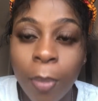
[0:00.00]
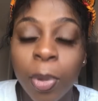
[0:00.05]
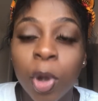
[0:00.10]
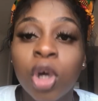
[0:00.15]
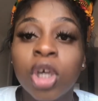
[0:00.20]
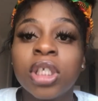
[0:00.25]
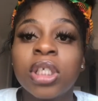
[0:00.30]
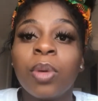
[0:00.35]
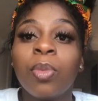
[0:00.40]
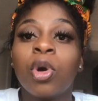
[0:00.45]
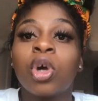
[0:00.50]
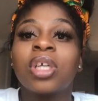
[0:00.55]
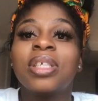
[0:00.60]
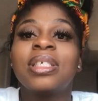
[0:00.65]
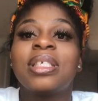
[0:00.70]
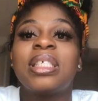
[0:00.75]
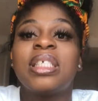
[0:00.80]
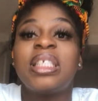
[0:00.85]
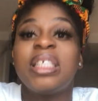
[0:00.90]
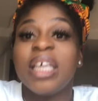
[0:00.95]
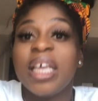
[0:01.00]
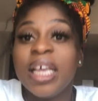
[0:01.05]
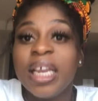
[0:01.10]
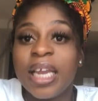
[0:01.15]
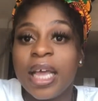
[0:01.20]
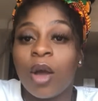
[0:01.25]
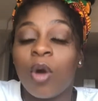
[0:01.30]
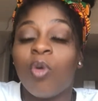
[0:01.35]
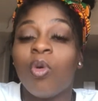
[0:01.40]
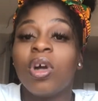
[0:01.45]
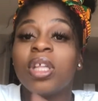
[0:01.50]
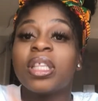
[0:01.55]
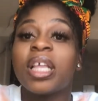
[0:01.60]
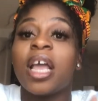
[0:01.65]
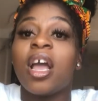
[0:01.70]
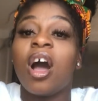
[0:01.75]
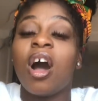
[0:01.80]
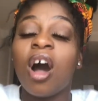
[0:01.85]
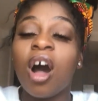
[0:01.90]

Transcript: because they were concealing what they